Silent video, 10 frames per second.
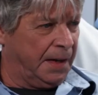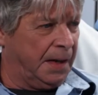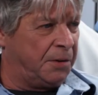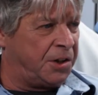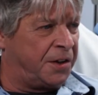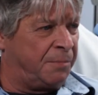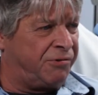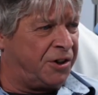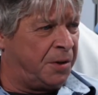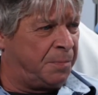It was like a
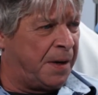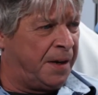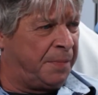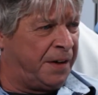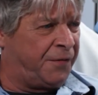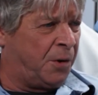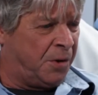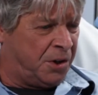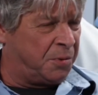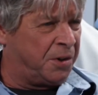pressure pain, but it felt
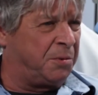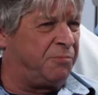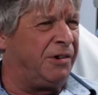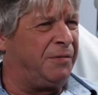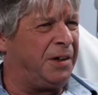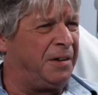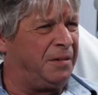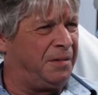worse when I was breathing in.